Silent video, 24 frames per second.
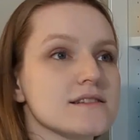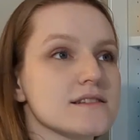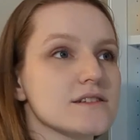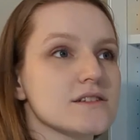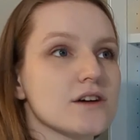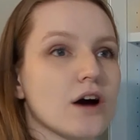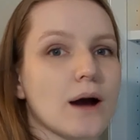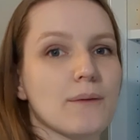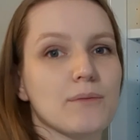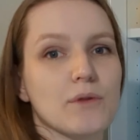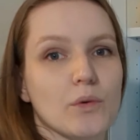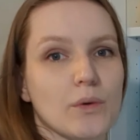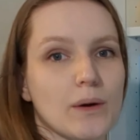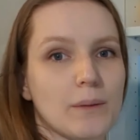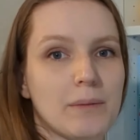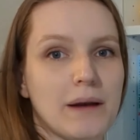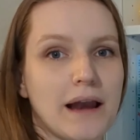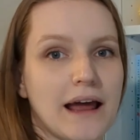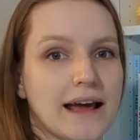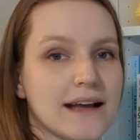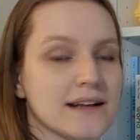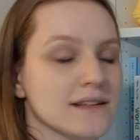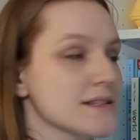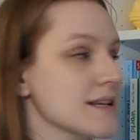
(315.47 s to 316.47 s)
the time that we're
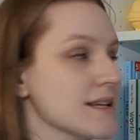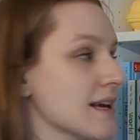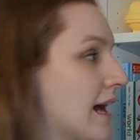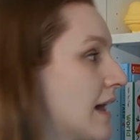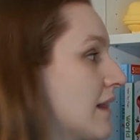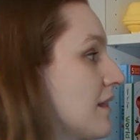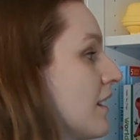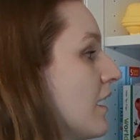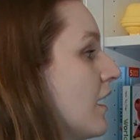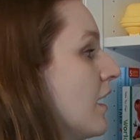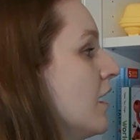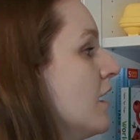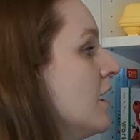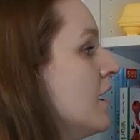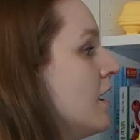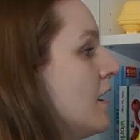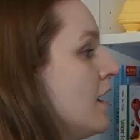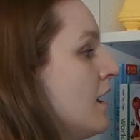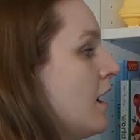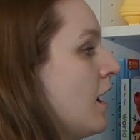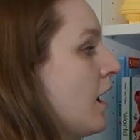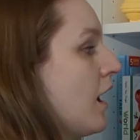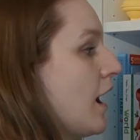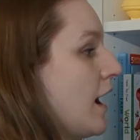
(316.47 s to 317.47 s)
playing together,
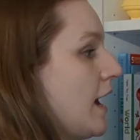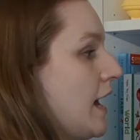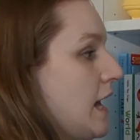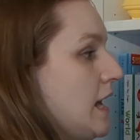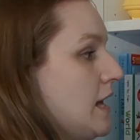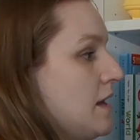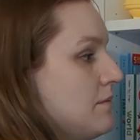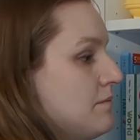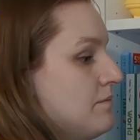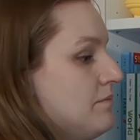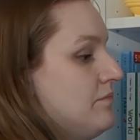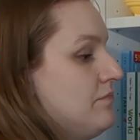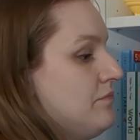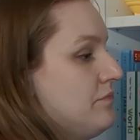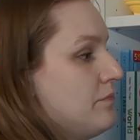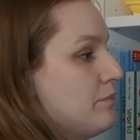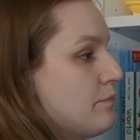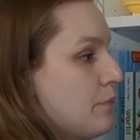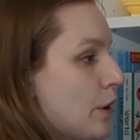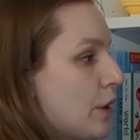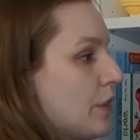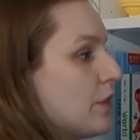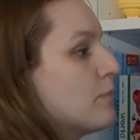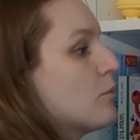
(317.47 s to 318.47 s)
I
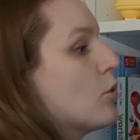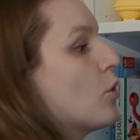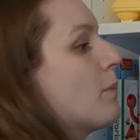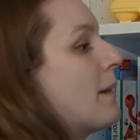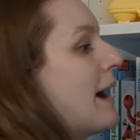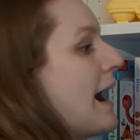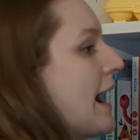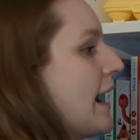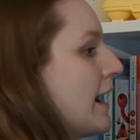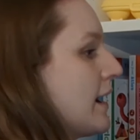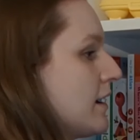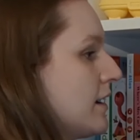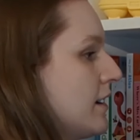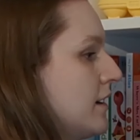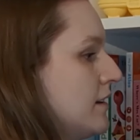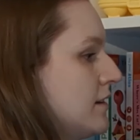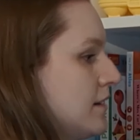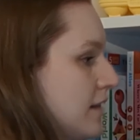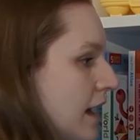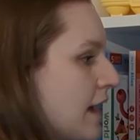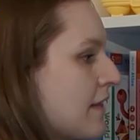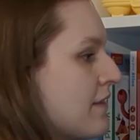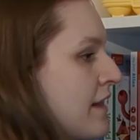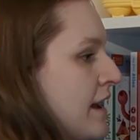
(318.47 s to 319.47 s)
put them all back
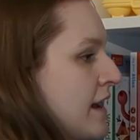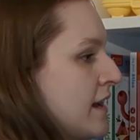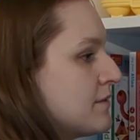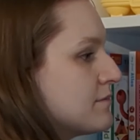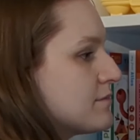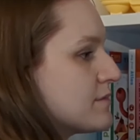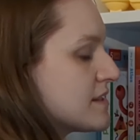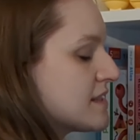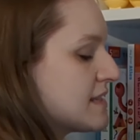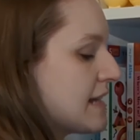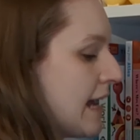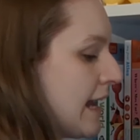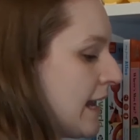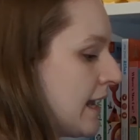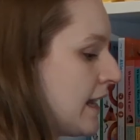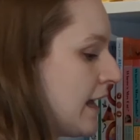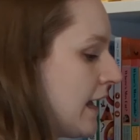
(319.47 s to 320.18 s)
and they stay in